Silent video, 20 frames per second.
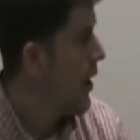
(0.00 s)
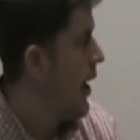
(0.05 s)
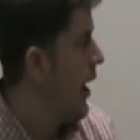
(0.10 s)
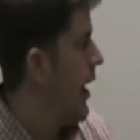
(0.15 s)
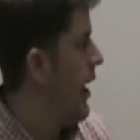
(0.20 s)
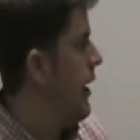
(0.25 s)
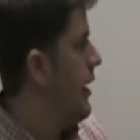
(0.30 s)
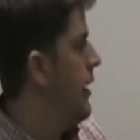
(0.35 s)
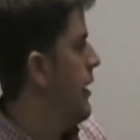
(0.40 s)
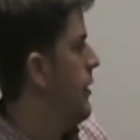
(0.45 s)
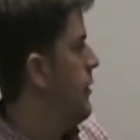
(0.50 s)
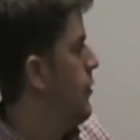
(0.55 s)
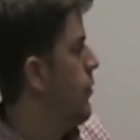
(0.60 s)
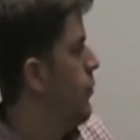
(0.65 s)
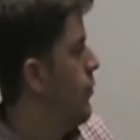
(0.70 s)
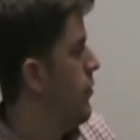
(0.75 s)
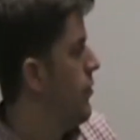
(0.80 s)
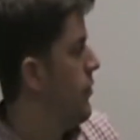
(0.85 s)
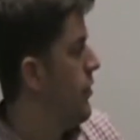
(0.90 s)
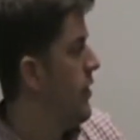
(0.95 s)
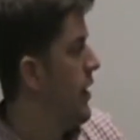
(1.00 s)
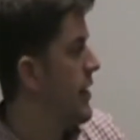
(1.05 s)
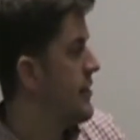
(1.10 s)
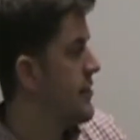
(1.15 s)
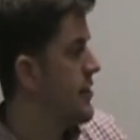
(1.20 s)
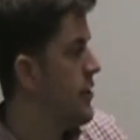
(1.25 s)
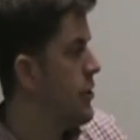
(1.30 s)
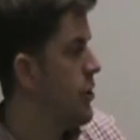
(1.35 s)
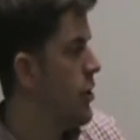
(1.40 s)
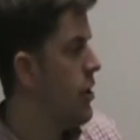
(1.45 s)
And the
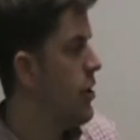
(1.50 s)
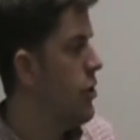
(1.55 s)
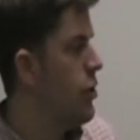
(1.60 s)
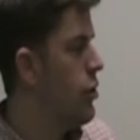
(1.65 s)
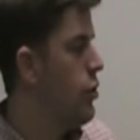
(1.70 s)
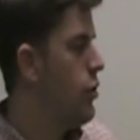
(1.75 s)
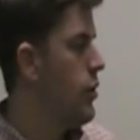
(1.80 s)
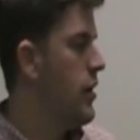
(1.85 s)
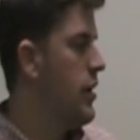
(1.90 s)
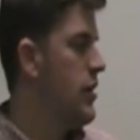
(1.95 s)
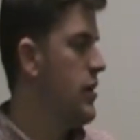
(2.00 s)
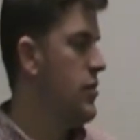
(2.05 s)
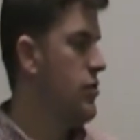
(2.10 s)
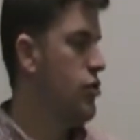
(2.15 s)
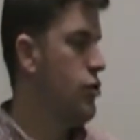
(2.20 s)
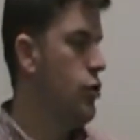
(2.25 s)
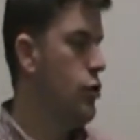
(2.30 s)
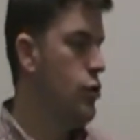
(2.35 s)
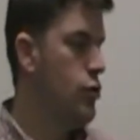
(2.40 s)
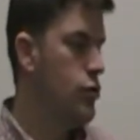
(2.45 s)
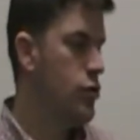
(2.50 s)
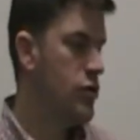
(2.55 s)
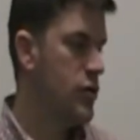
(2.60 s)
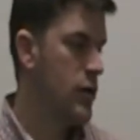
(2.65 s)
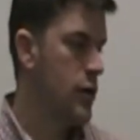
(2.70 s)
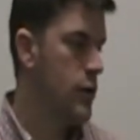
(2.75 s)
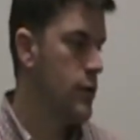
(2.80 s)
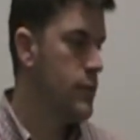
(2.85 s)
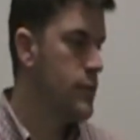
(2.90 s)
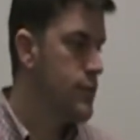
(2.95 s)
next thing you're going to do is
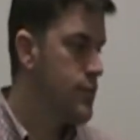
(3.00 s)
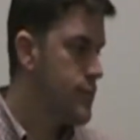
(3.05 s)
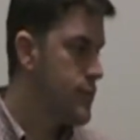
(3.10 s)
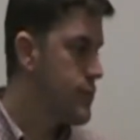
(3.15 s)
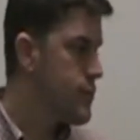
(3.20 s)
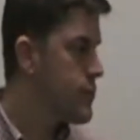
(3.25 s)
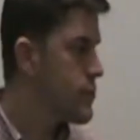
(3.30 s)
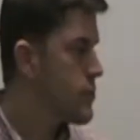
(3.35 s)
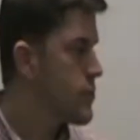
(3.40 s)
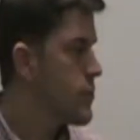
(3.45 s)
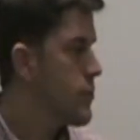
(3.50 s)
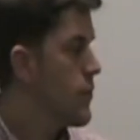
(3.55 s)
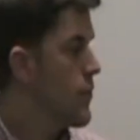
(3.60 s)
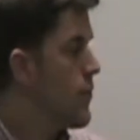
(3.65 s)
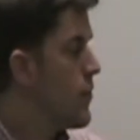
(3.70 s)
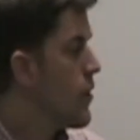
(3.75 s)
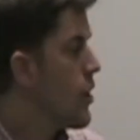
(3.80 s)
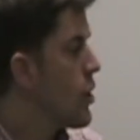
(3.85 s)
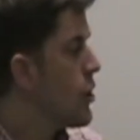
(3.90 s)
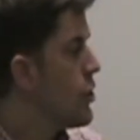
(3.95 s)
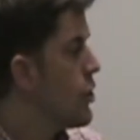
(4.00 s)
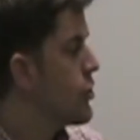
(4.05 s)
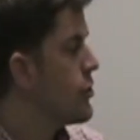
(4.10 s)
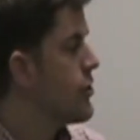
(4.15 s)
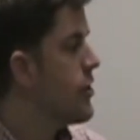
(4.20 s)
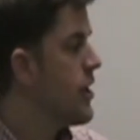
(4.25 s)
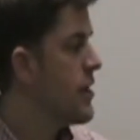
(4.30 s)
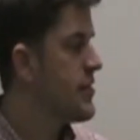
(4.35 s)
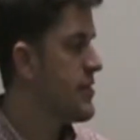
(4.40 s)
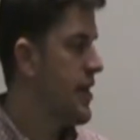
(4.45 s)
use your
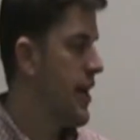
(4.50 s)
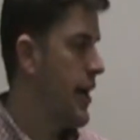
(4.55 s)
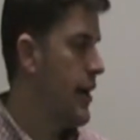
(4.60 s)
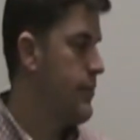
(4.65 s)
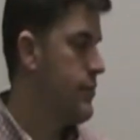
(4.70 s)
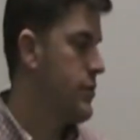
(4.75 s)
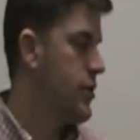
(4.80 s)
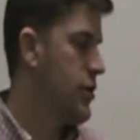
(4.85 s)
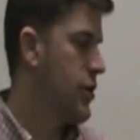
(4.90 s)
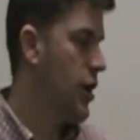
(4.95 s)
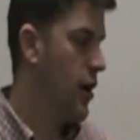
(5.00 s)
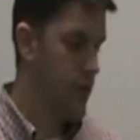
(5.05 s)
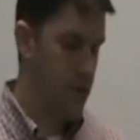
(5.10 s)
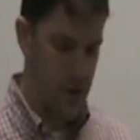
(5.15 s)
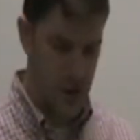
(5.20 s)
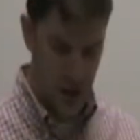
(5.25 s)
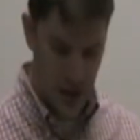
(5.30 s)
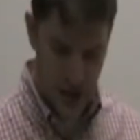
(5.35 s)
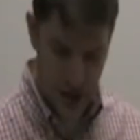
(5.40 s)
duct tape to cover the